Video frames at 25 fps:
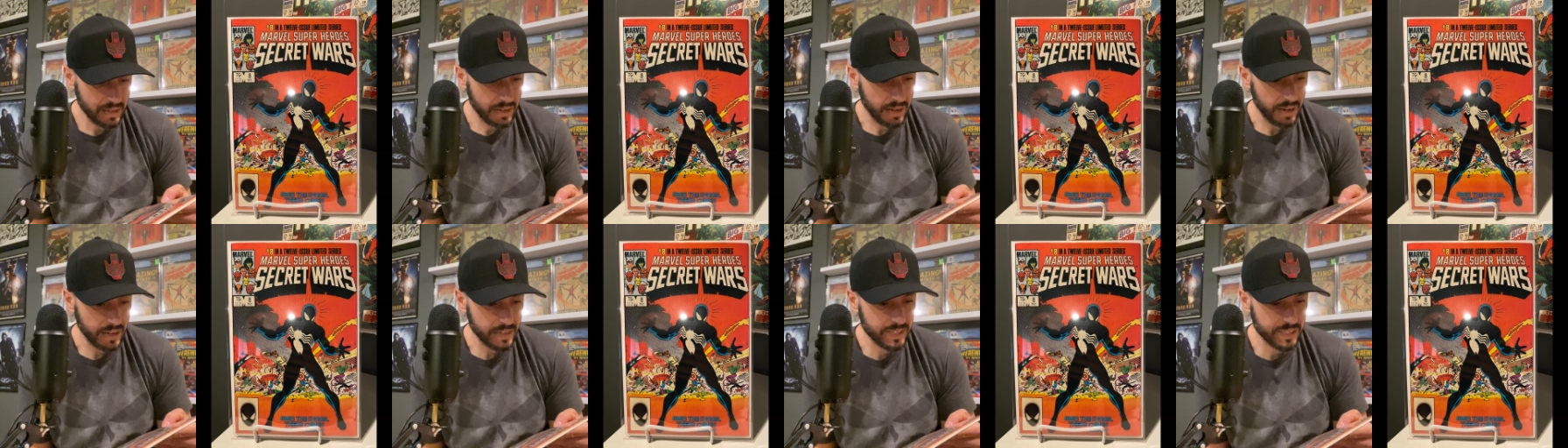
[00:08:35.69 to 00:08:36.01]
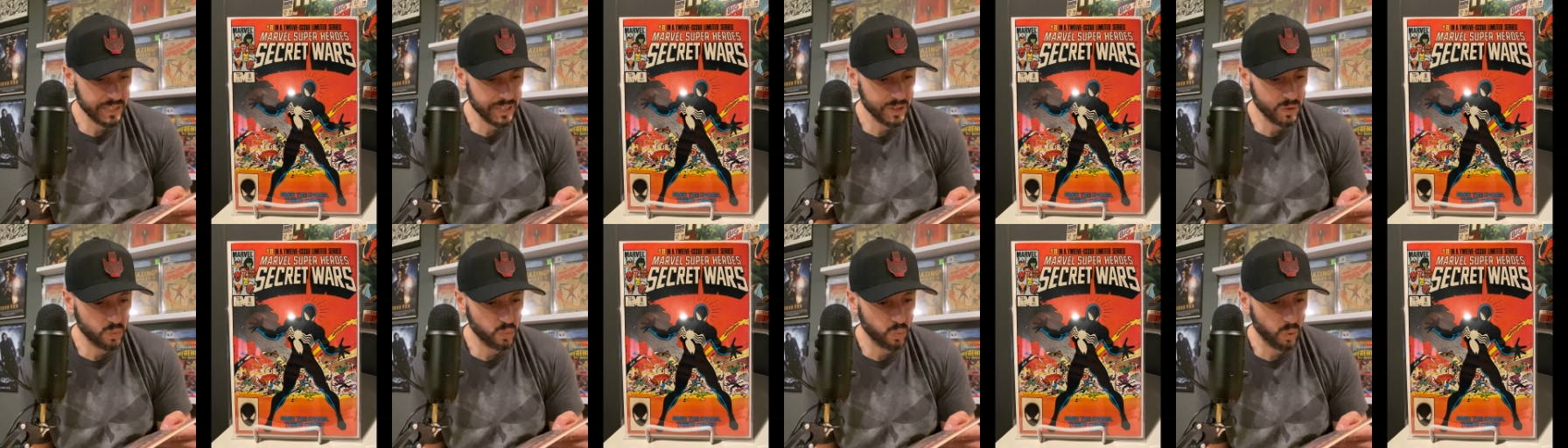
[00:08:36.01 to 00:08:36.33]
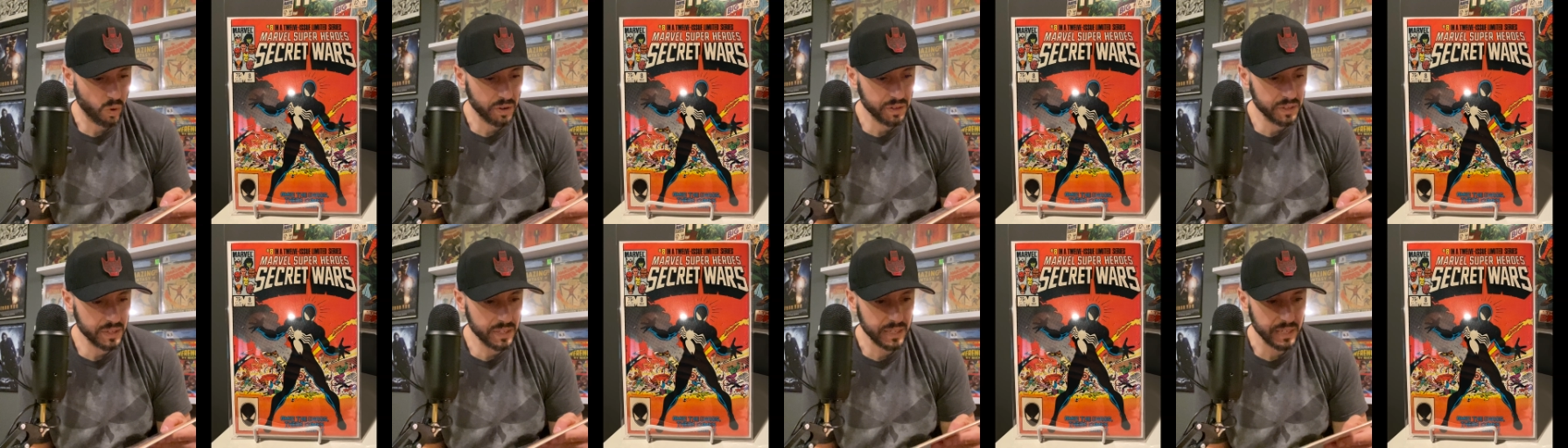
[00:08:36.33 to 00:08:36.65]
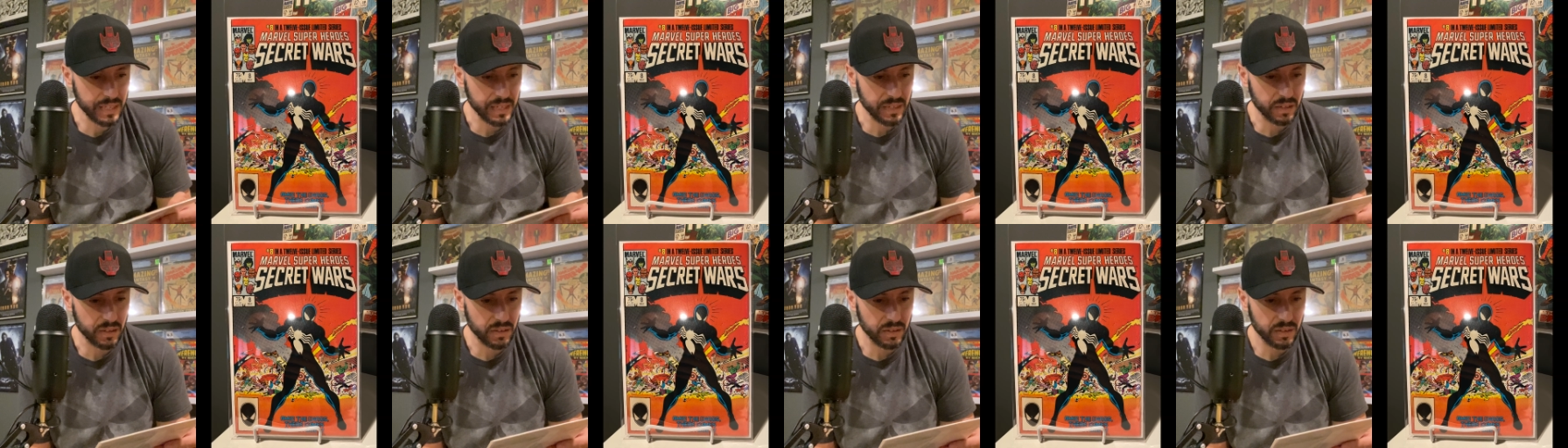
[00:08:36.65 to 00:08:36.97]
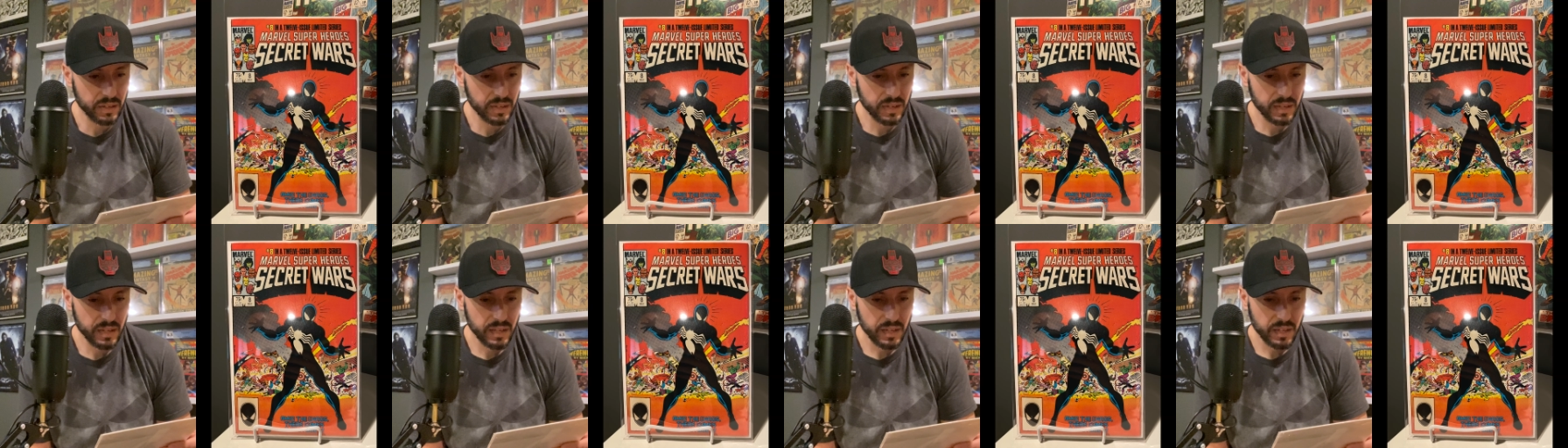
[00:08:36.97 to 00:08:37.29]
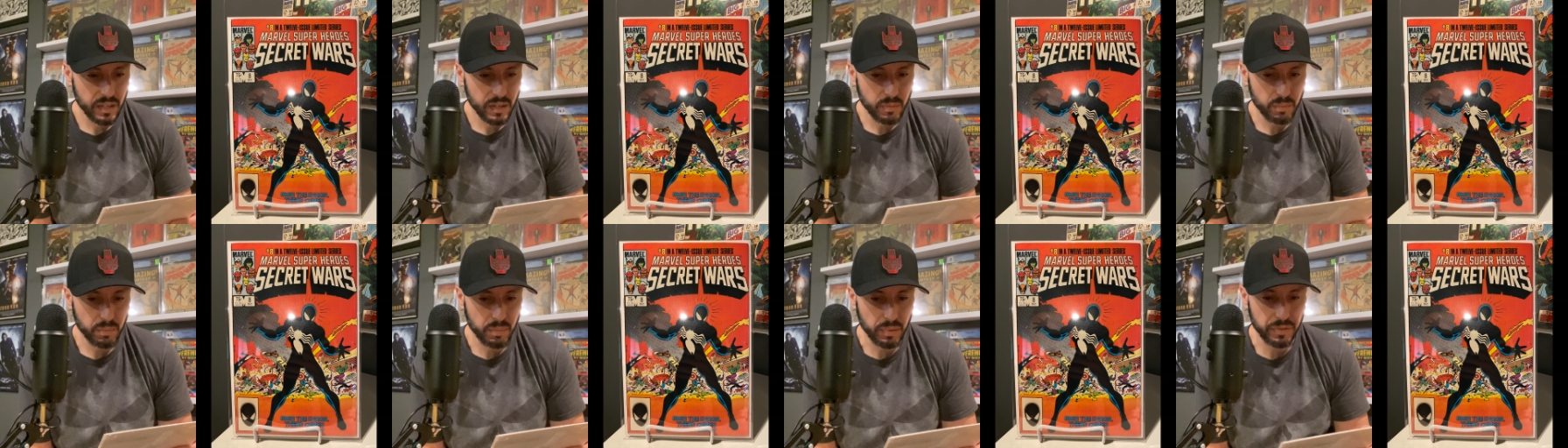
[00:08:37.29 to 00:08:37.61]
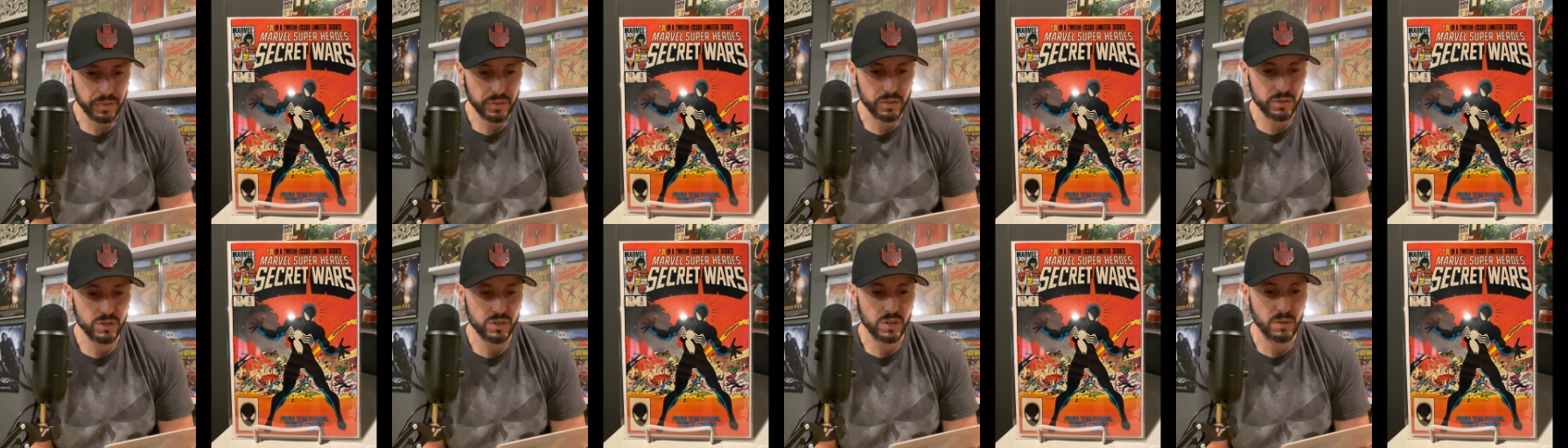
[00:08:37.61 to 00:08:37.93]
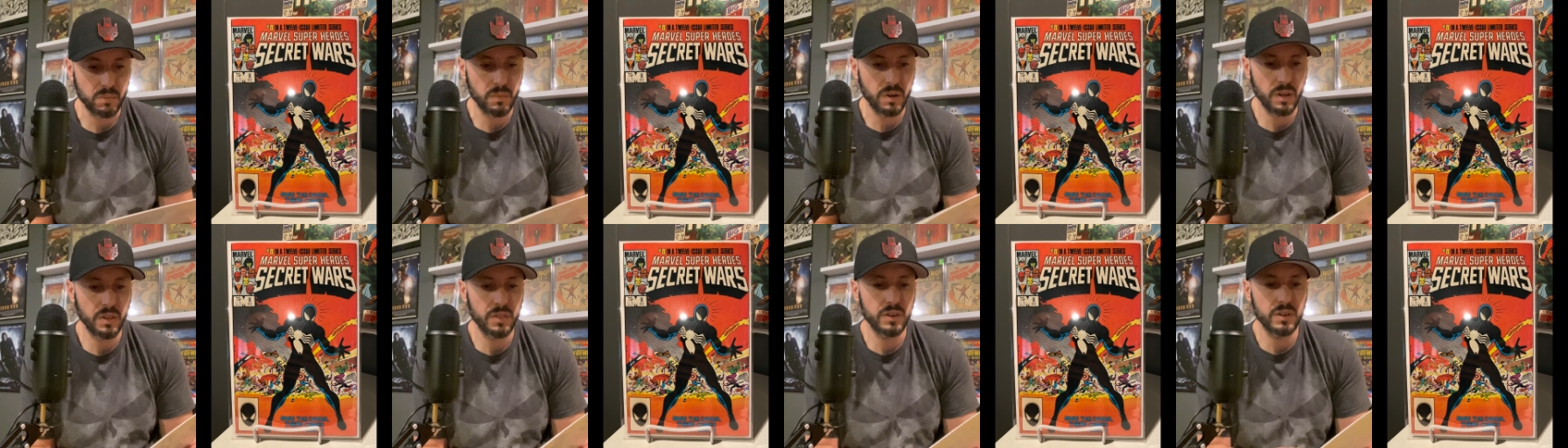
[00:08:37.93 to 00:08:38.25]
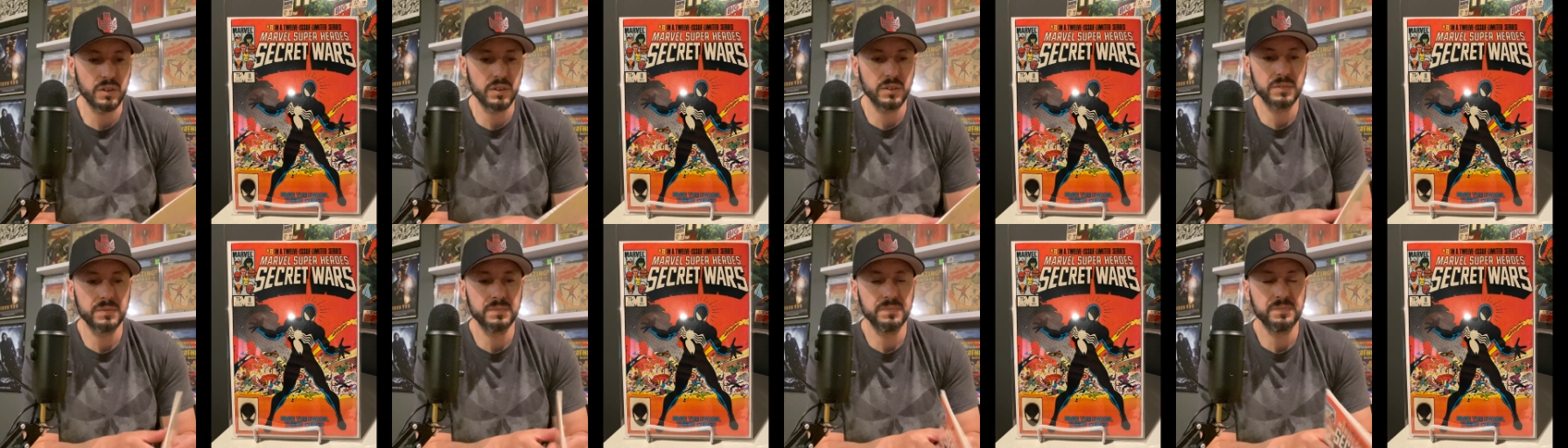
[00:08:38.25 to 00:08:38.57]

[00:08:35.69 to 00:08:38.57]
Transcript: I see one here, but there's some other